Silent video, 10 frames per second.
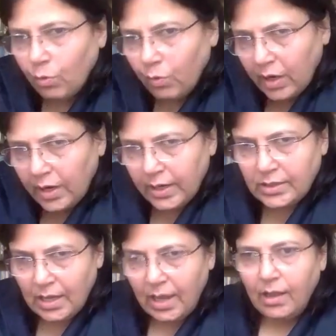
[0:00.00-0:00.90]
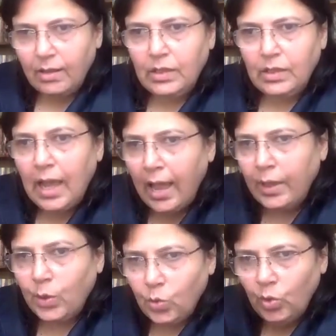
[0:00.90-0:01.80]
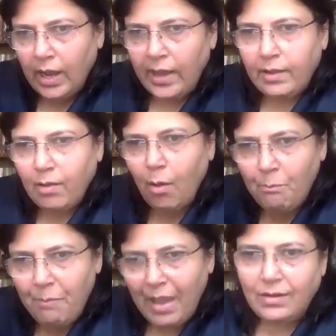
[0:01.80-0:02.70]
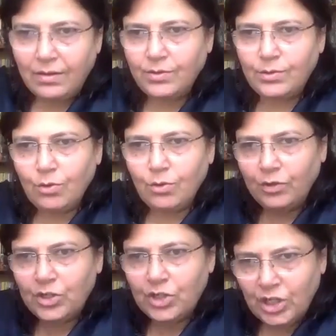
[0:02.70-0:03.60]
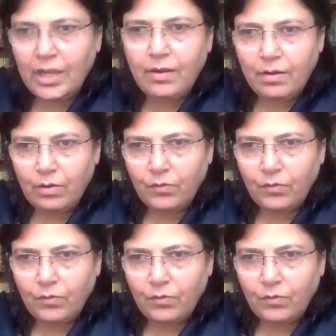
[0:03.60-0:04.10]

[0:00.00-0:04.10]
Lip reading: a few words, the haiku-like compactness of the sher,